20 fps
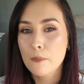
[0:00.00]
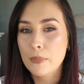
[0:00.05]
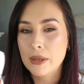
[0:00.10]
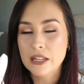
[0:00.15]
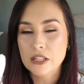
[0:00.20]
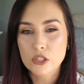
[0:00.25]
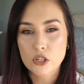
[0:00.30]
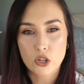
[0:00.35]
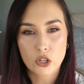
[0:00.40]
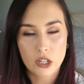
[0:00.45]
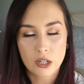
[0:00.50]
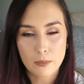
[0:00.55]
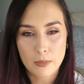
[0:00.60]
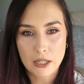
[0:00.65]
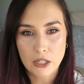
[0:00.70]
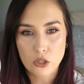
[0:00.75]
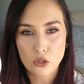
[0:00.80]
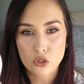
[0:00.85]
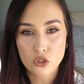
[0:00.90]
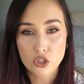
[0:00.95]
but it's not going
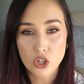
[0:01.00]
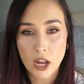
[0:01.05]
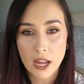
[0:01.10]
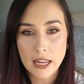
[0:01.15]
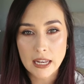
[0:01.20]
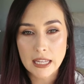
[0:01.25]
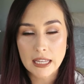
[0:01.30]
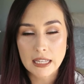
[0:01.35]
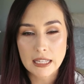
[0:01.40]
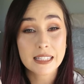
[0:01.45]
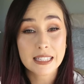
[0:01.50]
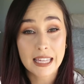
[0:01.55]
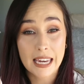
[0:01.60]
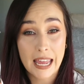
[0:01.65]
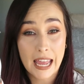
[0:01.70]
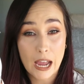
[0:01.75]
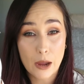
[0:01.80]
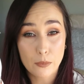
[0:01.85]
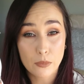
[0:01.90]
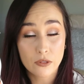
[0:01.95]
to make you shiny. It's
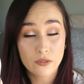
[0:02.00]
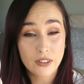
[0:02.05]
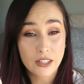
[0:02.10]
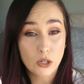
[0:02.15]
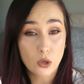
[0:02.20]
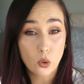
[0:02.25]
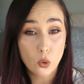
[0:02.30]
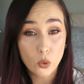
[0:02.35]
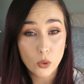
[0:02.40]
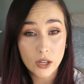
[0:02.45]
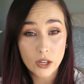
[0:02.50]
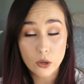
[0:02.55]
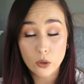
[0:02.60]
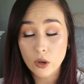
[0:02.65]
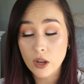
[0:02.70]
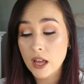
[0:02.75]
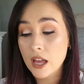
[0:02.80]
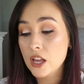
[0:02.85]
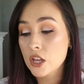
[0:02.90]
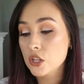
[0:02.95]
going to help prevent
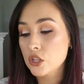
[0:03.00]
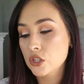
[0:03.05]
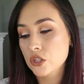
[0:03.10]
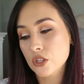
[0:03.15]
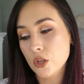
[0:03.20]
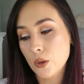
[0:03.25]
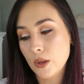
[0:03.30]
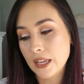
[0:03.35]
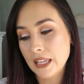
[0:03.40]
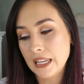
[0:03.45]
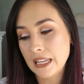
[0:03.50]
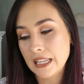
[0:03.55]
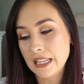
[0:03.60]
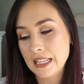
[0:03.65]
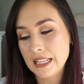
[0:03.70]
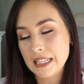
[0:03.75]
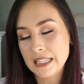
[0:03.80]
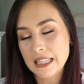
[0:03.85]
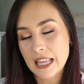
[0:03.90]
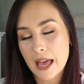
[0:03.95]
oil, so it
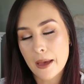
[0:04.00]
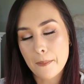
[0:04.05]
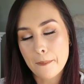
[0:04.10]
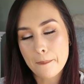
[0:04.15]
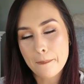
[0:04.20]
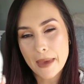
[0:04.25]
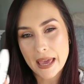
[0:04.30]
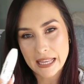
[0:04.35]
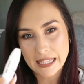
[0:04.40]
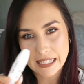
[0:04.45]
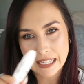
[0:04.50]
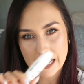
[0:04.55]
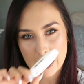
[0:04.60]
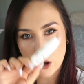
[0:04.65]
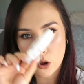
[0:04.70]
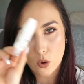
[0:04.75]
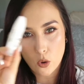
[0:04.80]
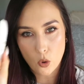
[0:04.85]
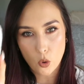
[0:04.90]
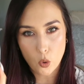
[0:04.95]
is
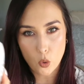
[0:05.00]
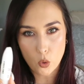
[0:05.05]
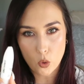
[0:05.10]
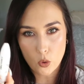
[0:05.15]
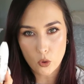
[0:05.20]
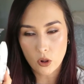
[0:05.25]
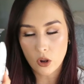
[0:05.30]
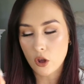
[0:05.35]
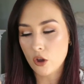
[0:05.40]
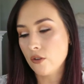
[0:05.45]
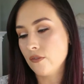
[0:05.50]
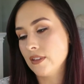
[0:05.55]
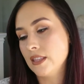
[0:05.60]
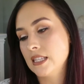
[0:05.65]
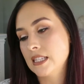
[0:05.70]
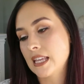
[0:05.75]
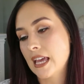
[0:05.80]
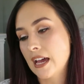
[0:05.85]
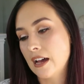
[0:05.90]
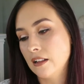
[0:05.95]
amazing all over
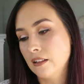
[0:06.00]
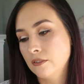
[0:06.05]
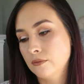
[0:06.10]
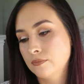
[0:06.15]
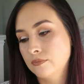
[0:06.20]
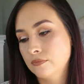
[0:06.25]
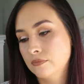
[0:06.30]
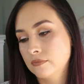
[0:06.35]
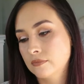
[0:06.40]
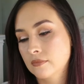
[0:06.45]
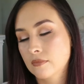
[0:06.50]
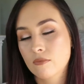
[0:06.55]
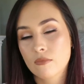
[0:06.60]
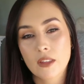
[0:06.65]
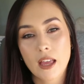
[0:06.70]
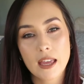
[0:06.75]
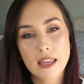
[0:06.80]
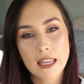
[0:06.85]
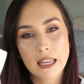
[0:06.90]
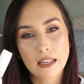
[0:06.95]
the scale.
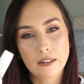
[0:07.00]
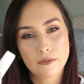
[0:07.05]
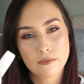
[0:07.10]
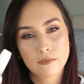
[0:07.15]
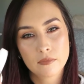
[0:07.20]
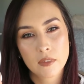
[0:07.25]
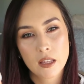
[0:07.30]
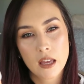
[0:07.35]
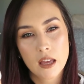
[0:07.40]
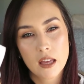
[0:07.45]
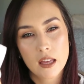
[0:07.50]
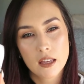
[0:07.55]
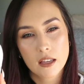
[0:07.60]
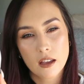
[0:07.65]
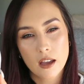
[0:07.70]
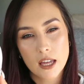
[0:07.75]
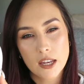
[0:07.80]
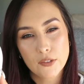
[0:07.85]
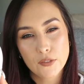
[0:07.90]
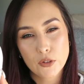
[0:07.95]
Again,
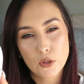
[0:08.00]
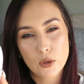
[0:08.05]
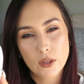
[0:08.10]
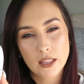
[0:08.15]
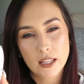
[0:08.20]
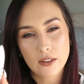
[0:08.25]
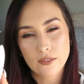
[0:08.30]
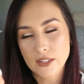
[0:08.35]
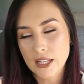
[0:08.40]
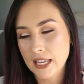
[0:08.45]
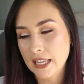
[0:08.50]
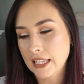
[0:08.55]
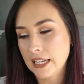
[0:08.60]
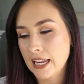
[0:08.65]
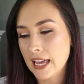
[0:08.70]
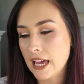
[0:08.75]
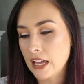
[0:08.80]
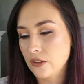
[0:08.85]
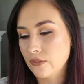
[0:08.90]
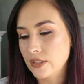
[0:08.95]
kind of annoying that I've
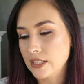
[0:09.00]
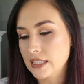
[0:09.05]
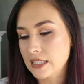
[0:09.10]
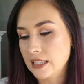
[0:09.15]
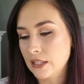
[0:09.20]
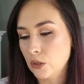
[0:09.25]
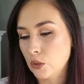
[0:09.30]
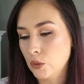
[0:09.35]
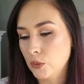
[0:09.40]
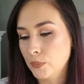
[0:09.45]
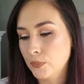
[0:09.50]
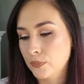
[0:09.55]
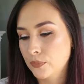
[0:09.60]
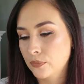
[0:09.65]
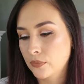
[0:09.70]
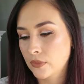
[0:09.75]
taken it out of its little